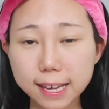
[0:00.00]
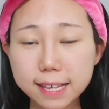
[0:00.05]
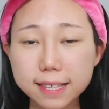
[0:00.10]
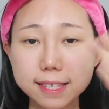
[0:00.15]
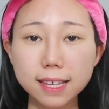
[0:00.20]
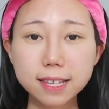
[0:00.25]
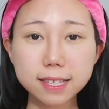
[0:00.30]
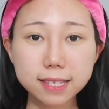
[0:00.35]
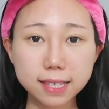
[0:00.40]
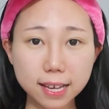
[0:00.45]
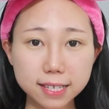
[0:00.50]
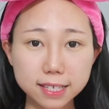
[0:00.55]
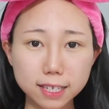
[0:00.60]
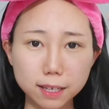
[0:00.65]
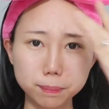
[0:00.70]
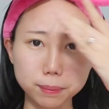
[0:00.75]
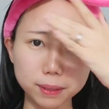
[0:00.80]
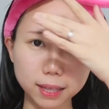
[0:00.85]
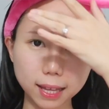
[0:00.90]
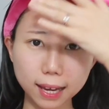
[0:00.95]
It says that
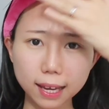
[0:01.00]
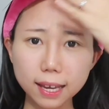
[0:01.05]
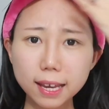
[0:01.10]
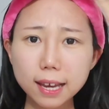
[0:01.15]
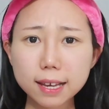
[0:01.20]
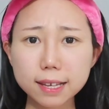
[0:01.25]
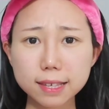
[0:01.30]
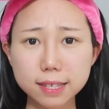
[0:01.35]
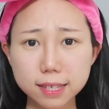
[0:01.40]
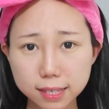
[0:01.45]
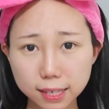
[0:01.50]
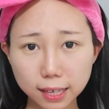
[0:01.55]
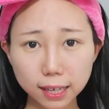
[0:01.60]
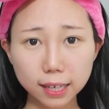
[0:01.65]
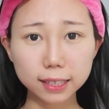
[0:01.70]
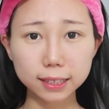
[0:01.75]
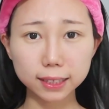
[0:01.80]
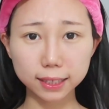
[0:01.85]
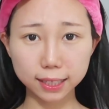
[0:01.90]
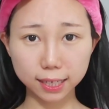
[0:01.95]
apply
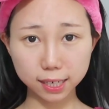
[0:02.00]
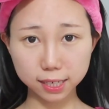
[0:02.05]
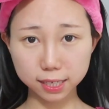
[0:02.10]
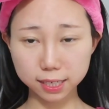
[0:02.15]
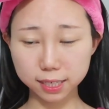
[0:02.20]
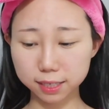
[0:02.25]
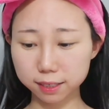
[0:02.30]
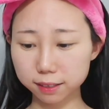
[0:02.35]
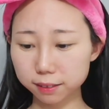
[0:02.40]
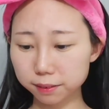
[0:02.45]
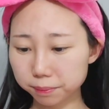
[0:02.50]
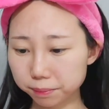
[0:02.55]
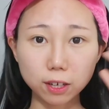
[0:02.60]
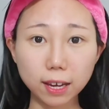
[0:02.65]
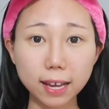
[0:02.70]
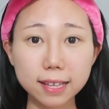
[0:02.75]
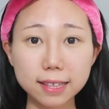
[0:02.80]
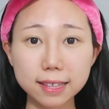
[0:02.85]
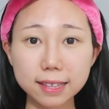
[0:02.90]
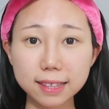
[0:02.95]
thin layer
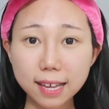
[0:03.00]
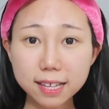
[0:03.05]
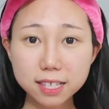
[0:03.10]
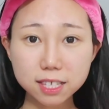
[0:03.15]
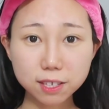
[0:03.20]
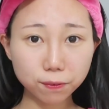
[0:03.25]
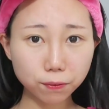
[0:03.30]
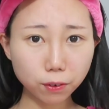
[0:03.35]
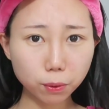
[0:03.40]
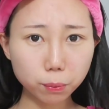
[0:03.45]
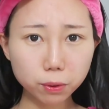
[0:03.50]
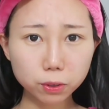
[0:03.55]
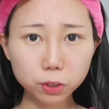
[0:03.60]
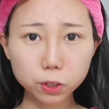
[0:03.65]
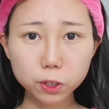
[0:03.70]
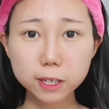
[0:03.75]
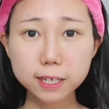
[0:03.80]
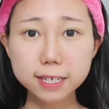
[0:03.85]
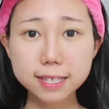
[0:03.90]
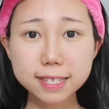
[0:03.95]
and let the
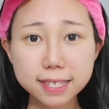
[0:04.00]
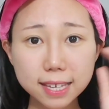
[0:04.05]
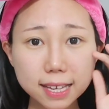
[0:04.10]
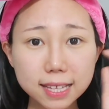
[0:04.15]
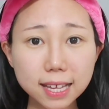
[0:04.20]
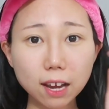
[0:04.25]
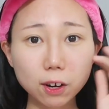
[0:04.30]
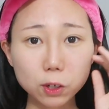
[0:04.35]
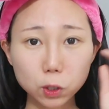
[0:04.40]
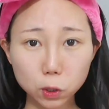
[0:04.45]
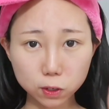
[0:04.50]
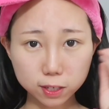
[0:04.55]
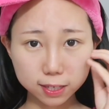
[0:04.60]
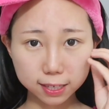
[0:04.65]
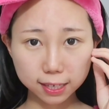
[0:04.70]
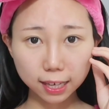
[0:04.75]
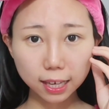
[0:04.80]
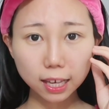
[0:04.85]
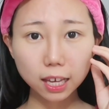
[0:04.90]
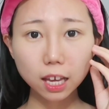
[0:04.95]
formula sit on your
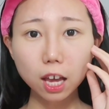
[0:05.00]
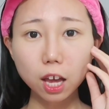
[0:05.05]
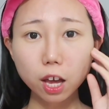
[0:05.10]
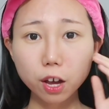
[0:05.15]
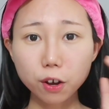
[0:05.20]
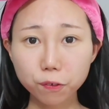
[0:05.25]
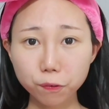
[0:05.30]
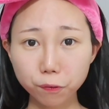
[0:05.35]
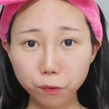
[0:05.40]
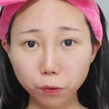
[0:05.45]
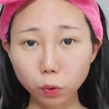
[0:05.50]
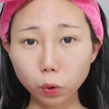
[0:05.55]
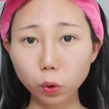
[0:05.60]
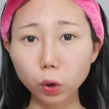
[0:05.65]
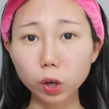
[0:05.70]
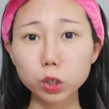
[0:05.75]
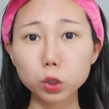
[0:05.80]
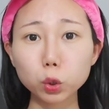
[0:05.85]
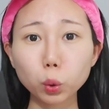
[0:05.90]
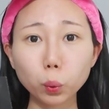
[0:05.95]
skin
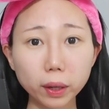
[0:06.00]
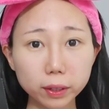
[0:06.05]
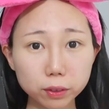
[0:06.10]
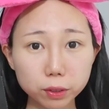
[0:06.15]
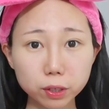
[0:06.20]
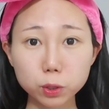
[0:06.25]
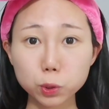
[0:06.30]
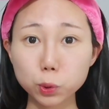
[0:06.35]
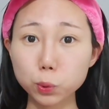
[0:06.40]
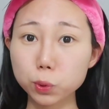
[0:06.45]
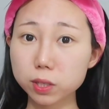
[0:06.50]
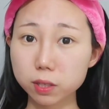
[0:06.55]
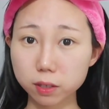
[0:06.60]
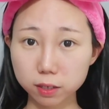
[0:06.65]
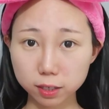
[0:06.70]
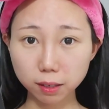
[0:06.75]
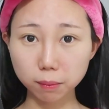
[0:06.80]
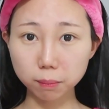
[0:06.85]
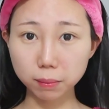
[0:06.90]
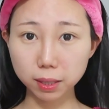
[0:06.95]
for 20 to
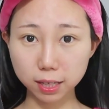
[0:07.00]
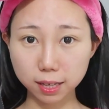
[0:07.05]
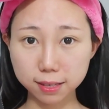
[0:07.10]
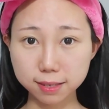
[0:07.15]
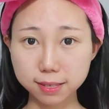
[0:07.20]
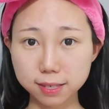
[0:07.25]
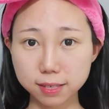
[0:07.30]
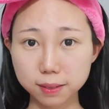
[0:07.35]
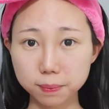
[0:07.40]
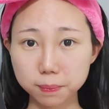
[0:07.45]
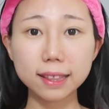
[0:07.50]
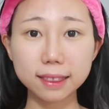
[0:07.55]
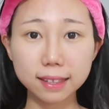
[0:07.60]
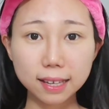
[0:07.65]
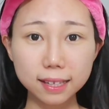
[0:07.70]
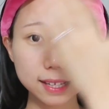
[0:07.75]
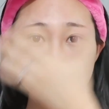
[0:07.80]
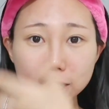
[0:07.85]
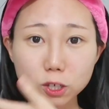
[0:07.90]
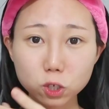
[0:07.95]
30 minutes.
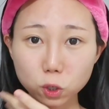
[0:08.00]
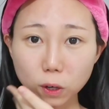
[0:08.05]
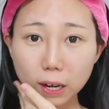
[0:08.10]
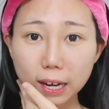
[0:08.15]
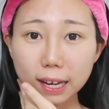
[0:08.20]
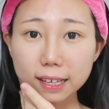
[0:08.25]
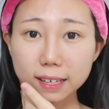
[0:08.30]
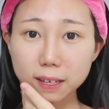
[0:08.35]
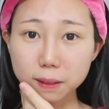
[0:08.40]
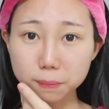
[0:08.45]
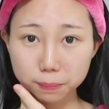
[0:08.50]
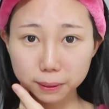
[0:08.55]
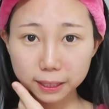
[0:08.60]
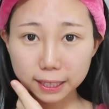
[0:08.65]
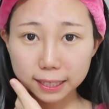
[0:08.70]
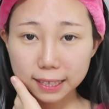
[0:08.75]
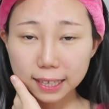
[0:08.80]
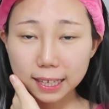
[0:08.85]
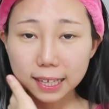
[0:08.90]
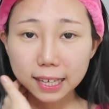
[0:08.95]
Let it dry
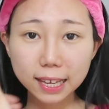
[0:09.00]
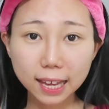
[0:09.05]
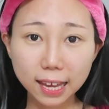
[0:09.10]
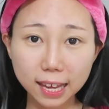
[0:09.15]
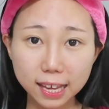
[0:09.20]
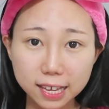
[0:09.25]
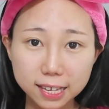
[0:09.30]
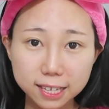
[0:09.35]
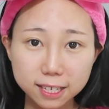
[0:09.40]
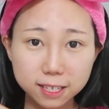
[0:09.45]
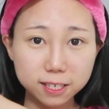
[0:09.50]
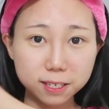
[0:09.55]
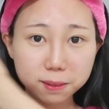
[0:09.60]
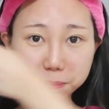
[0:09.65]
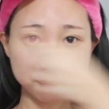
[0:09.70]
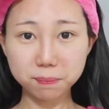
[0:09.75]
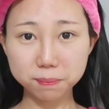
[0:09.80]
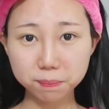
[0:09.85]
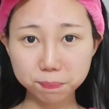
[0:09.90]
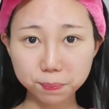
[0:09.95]
completely and
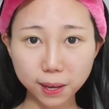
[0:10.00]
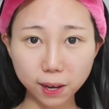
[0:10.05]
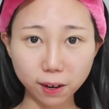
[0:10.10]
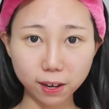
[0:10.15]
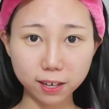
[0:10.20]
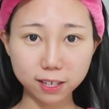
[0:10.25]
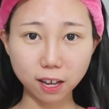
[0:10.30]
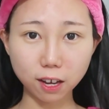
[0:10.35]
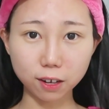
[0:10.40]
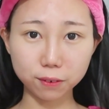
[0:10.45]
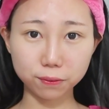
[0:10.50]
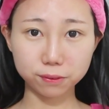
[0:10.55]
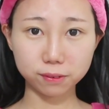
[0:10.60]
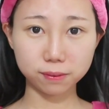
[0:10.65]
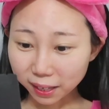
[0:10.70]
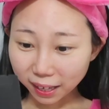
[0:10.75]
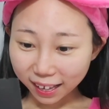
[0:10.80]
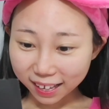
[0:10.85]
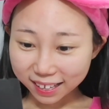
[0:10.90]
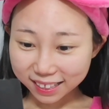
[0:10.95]
peel it off.
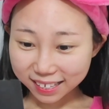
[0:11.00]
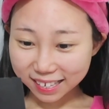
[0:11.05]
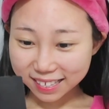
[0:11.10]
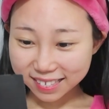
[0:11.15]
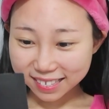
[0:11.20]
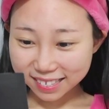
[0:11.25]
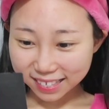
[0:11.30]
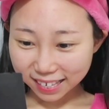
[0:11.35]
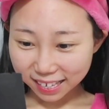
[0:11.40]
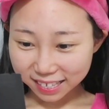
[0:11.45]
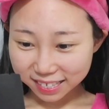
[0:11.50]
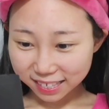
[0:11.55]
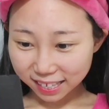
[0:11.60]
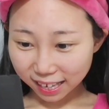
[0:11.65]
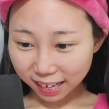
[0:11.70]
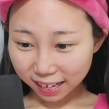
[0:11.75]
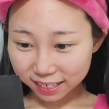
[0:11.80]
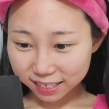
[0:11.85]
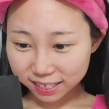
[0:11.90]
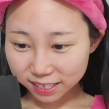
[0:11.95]
And it says
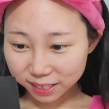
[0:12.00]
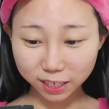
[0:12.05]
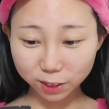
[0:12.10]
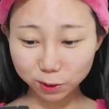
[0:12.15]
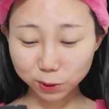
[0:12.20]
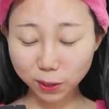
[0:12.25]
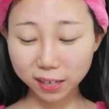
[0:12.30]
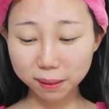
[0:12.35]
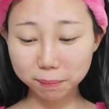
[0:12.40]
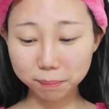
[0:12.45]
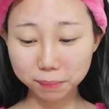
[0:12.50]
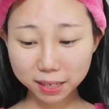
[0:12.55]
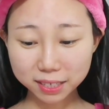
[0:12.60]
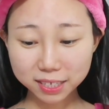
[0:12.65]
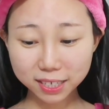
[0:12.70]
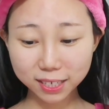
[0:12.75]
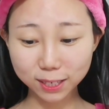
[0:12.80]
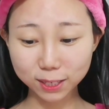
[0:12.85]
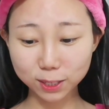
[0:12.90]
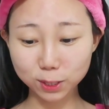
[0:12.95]
that
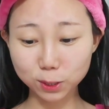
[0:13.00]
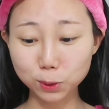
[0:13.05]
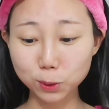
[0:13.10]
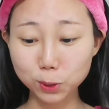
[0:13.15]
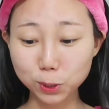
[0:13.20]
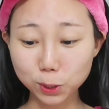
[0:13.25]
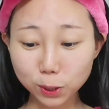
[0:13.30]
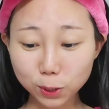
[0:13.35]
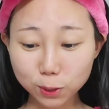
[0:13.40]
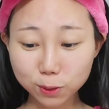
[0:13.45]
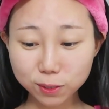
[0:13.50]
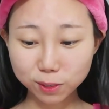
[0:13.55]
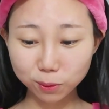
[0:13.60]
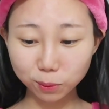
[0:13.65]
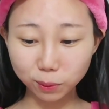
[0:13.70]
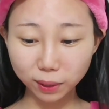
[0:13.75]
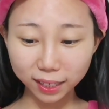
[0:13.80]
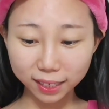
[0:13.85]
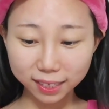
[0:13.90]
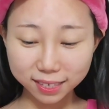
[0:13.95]
recommended to use
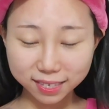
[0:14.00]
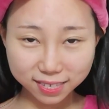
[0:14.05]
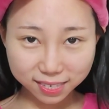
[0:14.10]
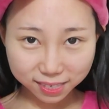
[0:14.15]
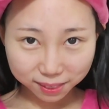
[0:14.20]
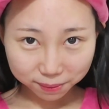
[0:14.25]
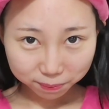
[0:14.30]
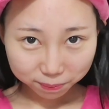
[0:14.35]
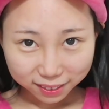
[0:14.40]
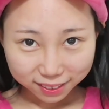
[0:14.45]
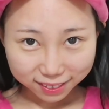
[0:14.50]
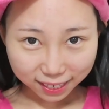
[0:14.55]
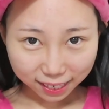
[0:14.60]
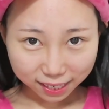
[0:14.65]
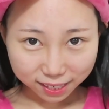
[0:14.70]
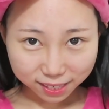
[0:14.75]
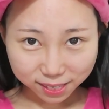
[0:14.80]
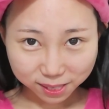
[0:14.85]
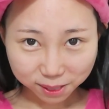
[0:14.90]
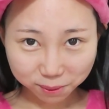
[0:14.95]
with
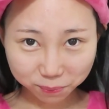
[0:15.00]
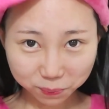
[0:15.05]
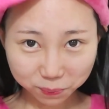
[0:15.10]
this.